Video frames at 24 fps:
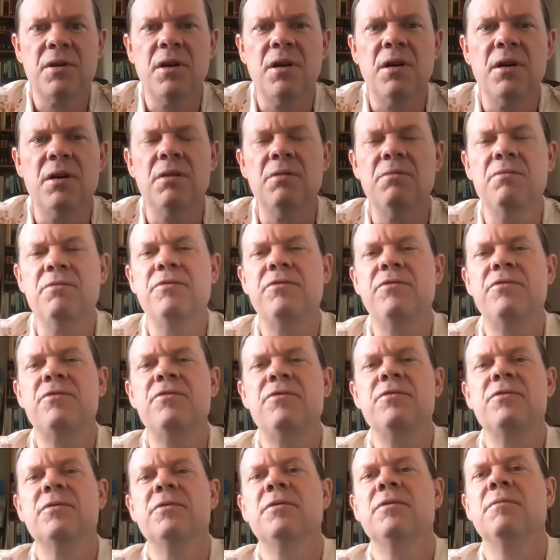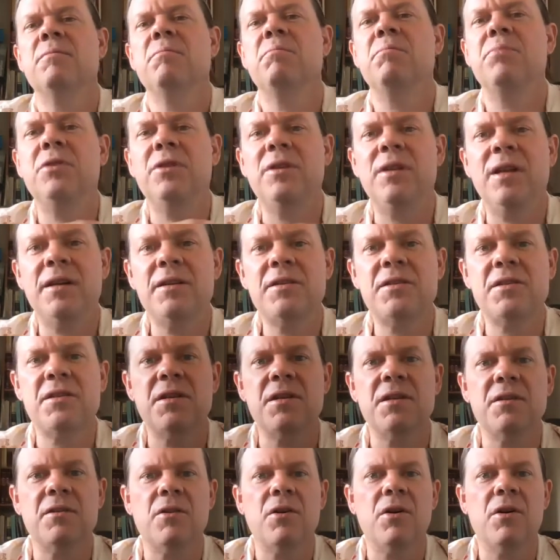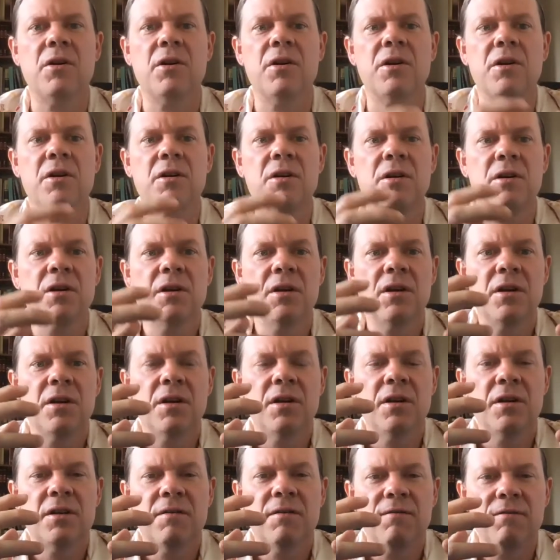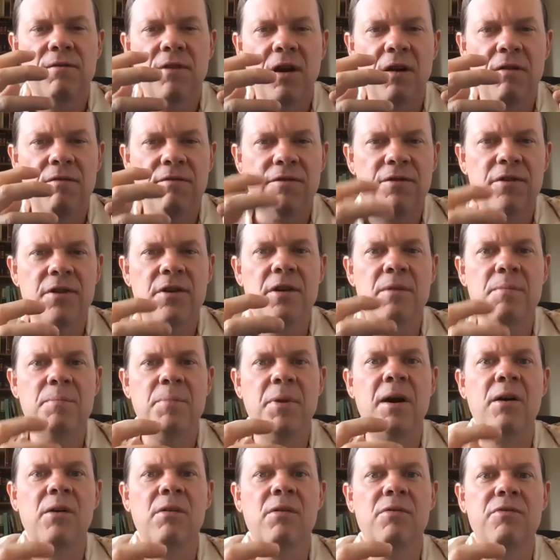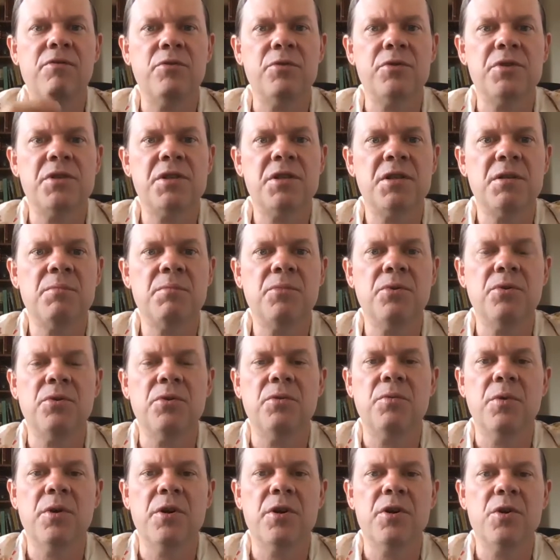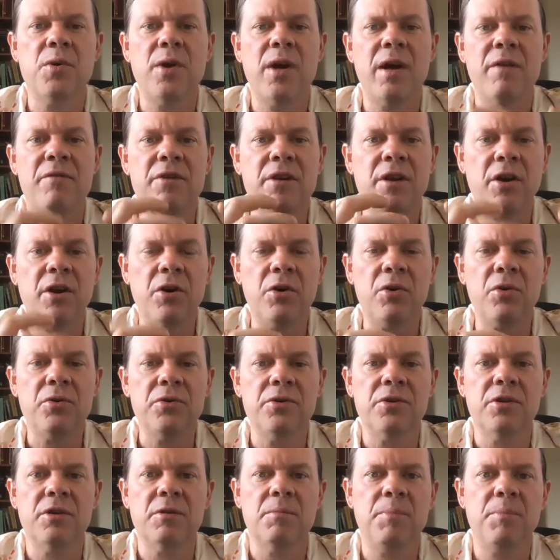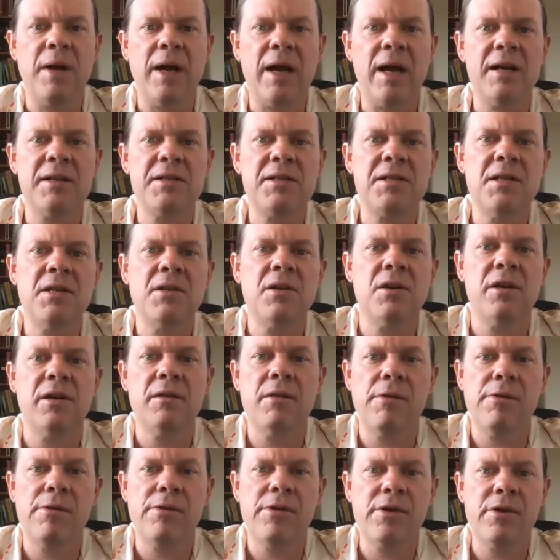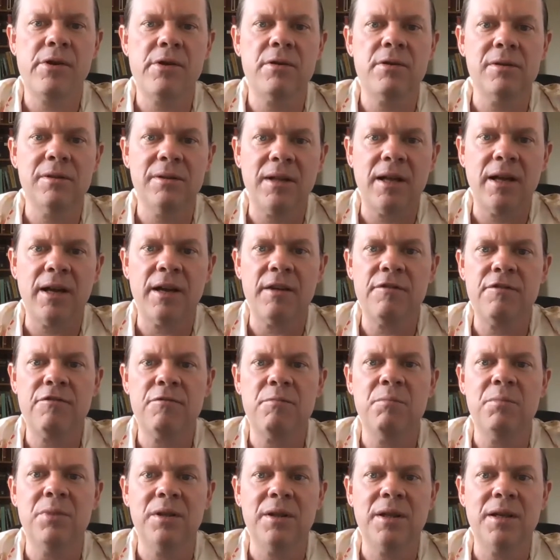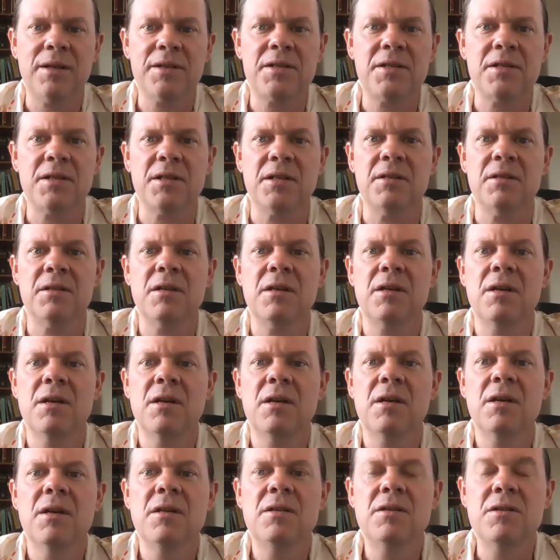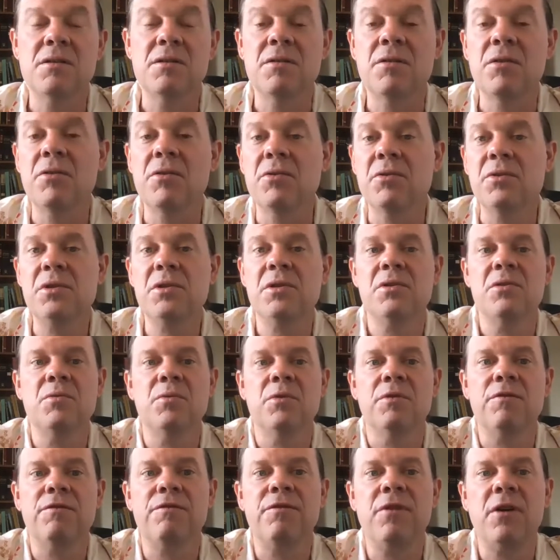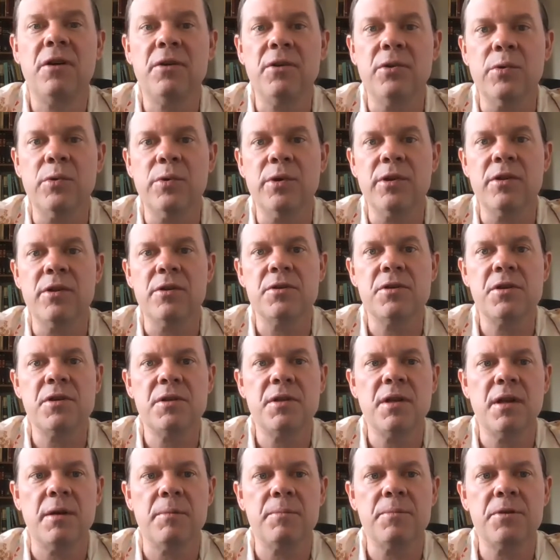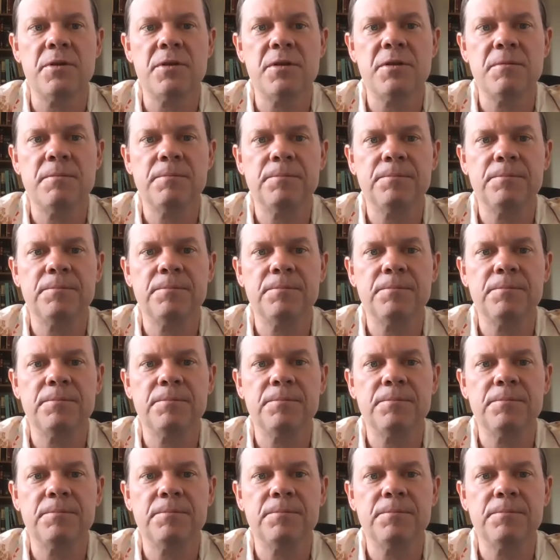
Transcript: of blessing are a very powerful symbol where you have an elder passing on their life blessing to those who would follow in their steps.